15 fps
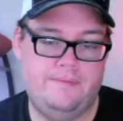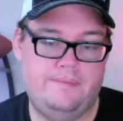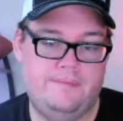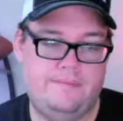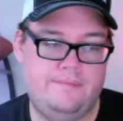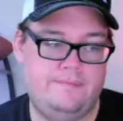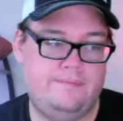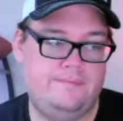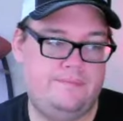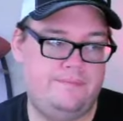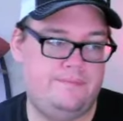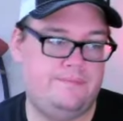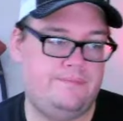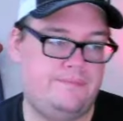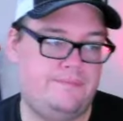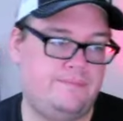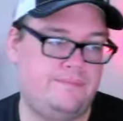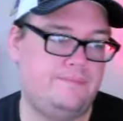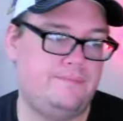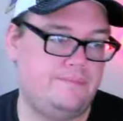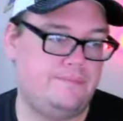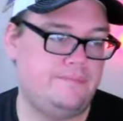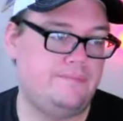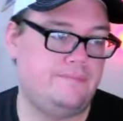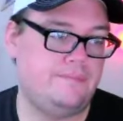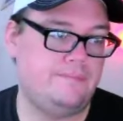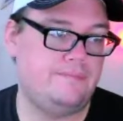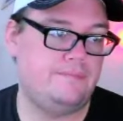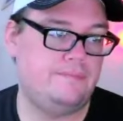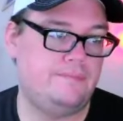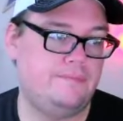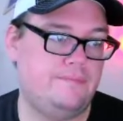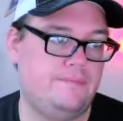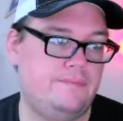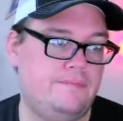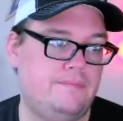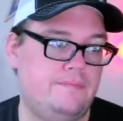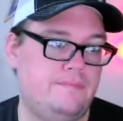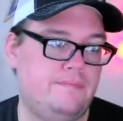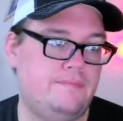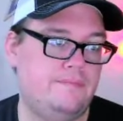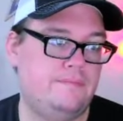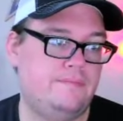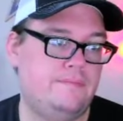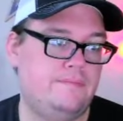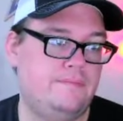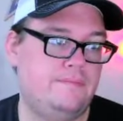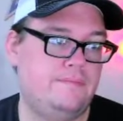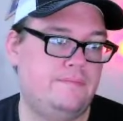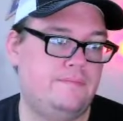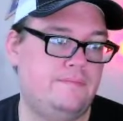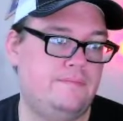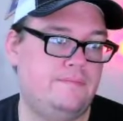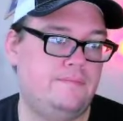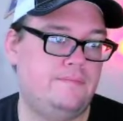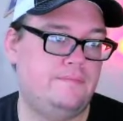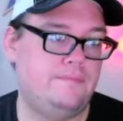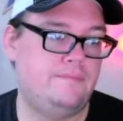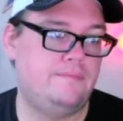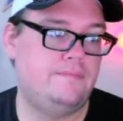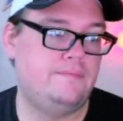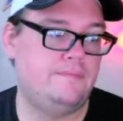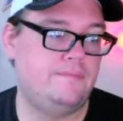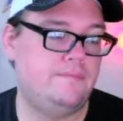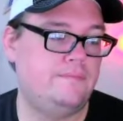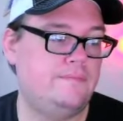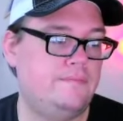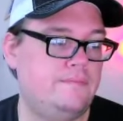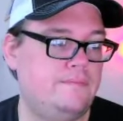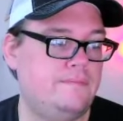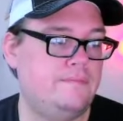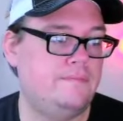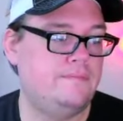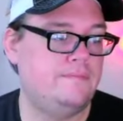This person isn't speaking.